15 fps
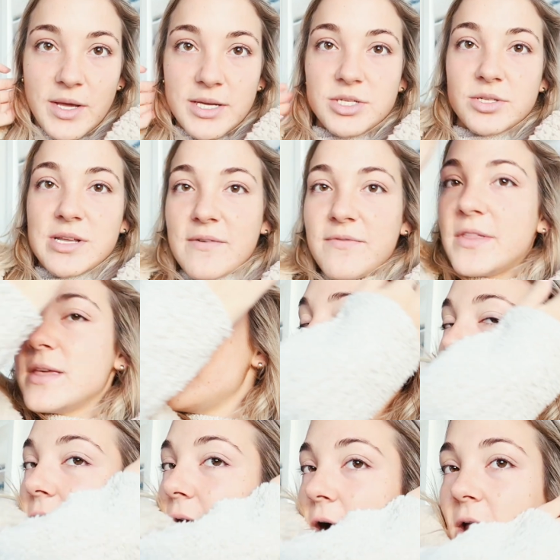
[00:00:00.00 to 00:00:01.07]
Like, she'll definitely
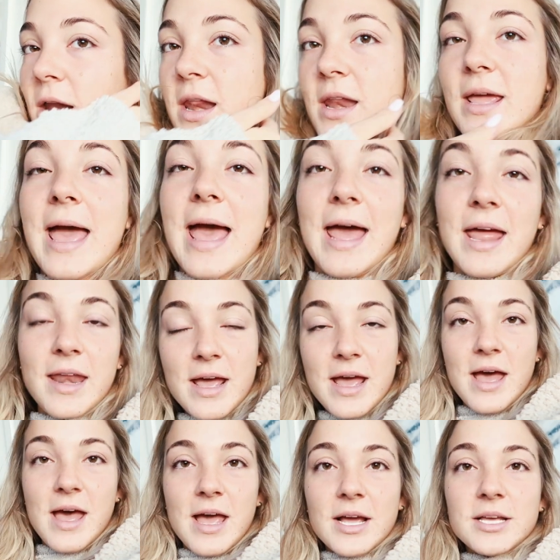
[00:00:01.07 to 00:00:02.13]
be on it again
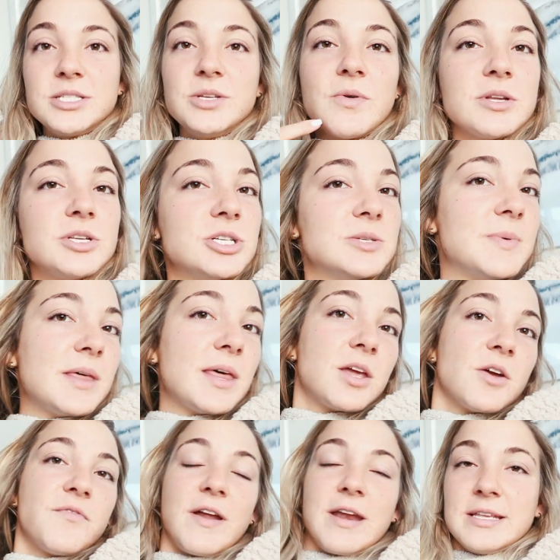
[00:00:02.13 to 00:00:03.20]
because you could just be
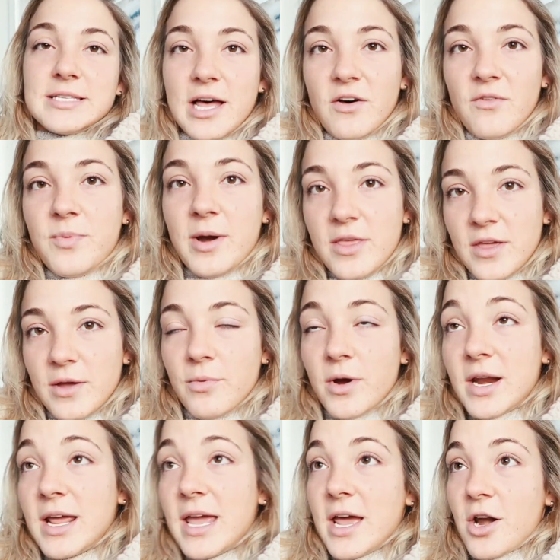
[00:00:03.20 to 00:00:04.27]
like your funny self, but I think
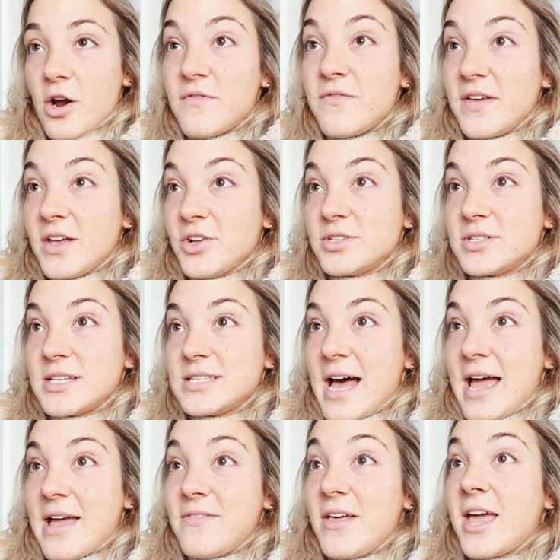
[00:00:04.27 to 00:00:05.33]
we're gonna get in our feels because
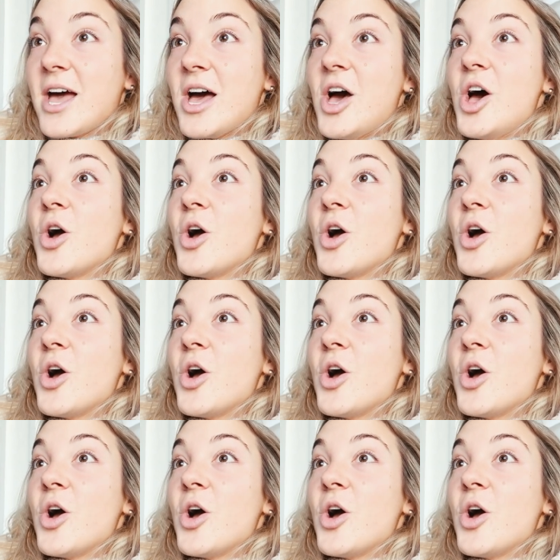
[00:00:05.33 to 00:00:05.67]
I have like